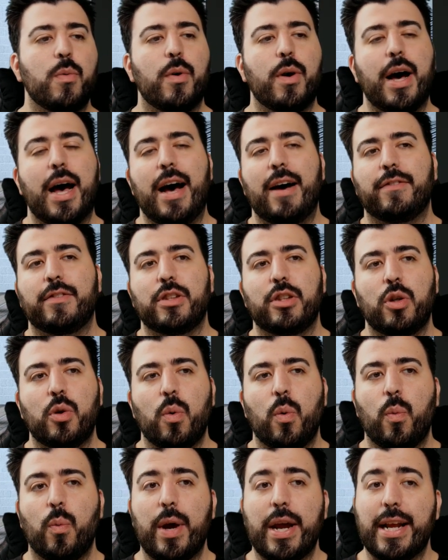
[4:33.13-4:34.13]
we will have
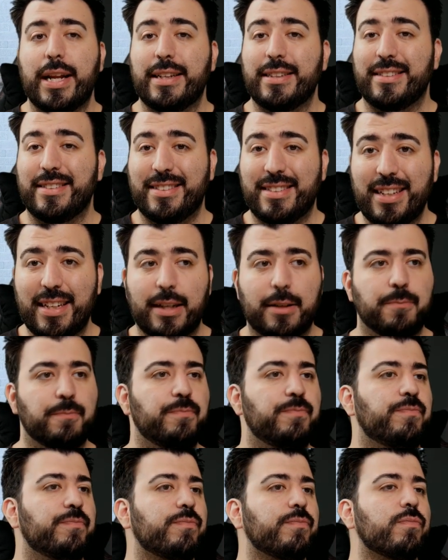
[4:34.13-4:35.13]
to wait and see.
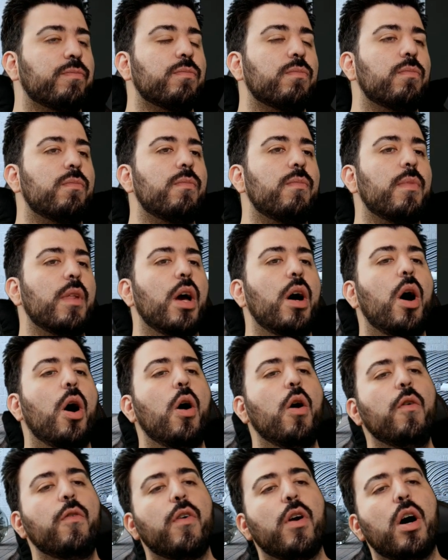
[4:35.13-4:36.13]

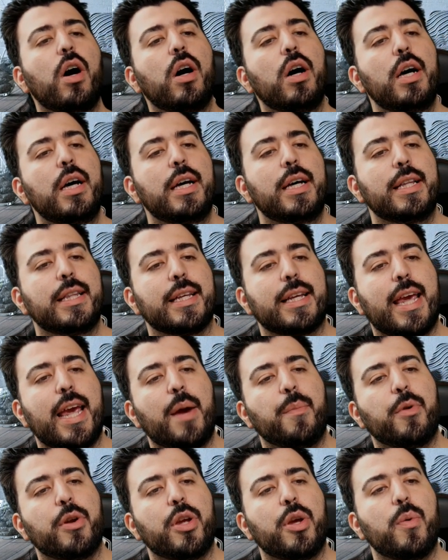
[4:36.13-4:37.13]
Overall, the
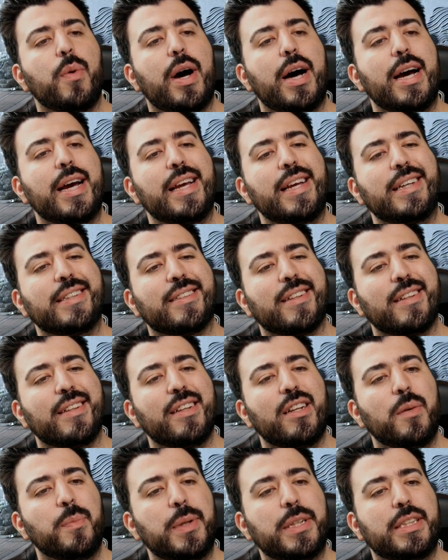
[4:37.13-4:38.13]
camera UI is a
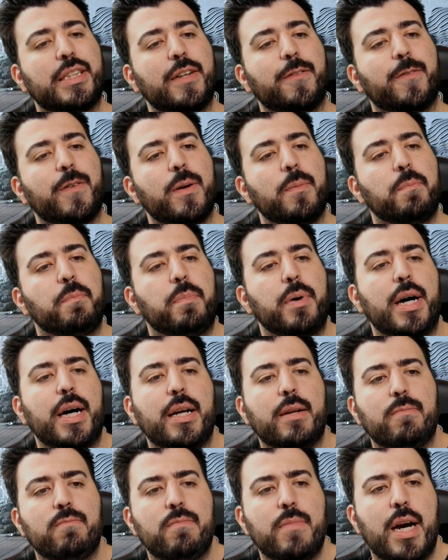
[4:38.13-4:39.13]
little bit different,
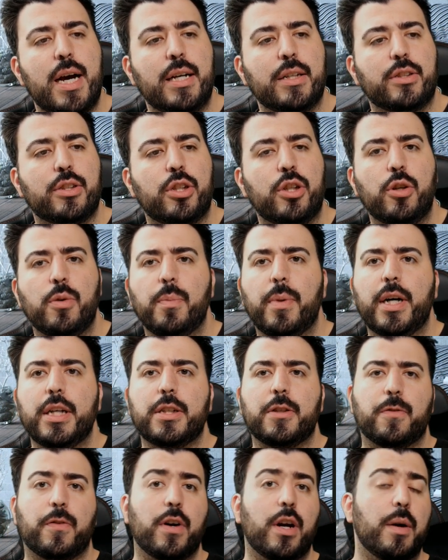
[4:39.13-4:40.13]
but not too
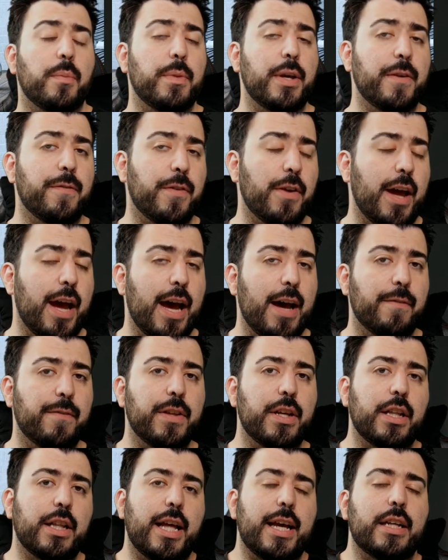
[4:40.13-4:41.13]
much from if you have
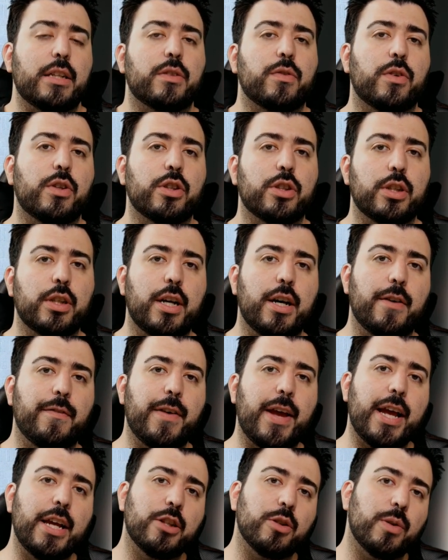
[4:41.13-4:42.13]
the latest version
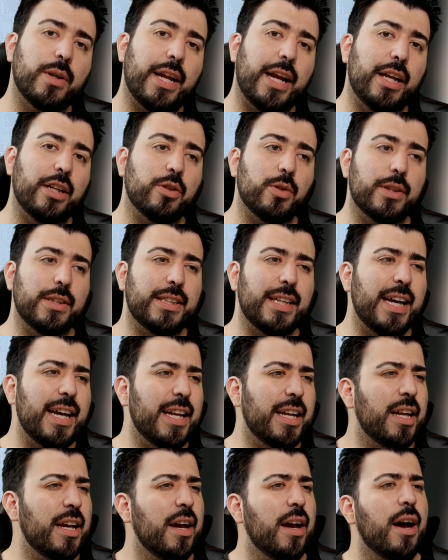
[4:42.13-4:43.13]
of Android, Android
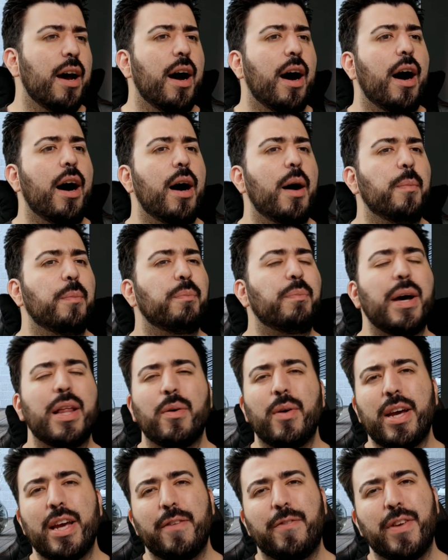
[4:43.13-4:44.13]
10. Um, by
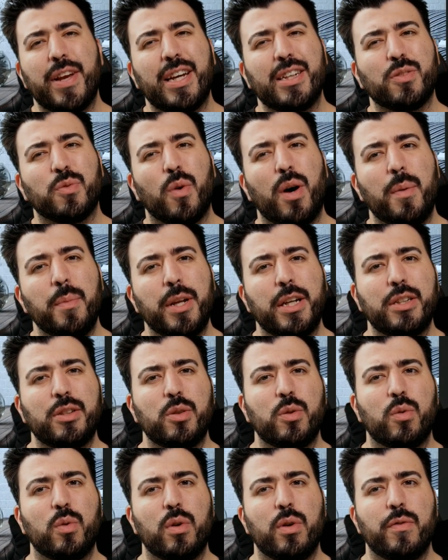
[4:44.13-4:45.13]
the way, if you guys want me to
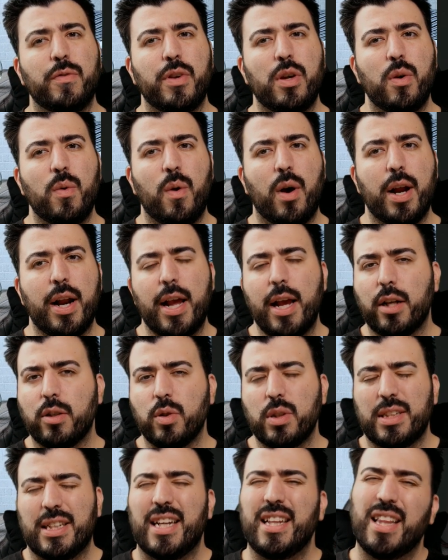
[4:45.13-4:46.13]
do a review on
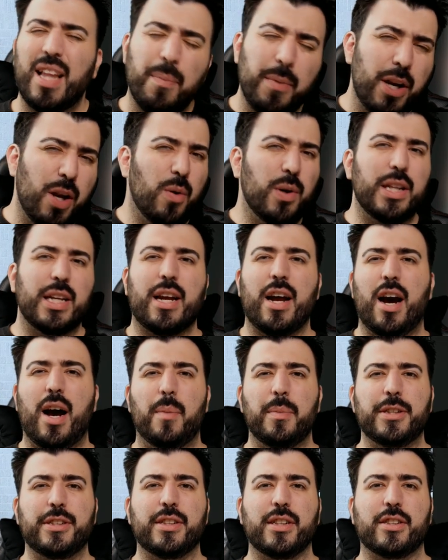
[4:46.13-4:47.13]
Android 10, let me know in the
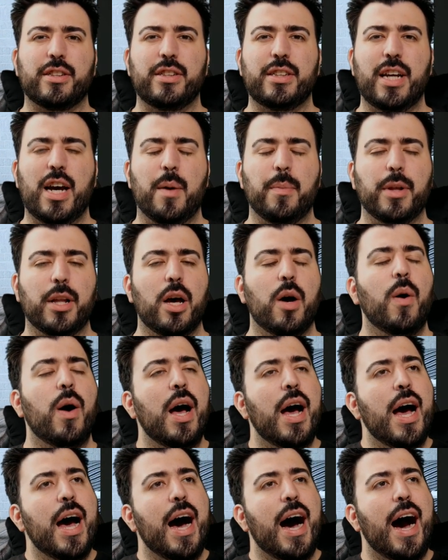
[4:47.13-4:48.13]
comment section down below.
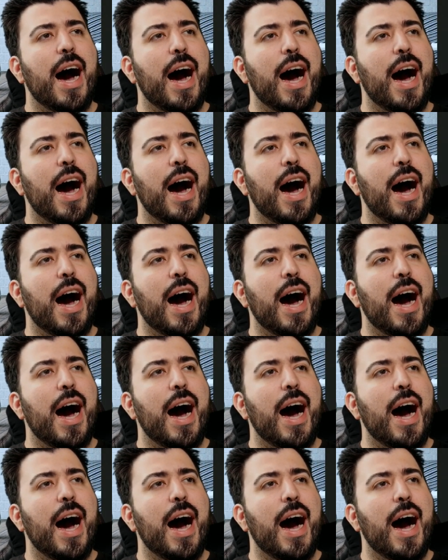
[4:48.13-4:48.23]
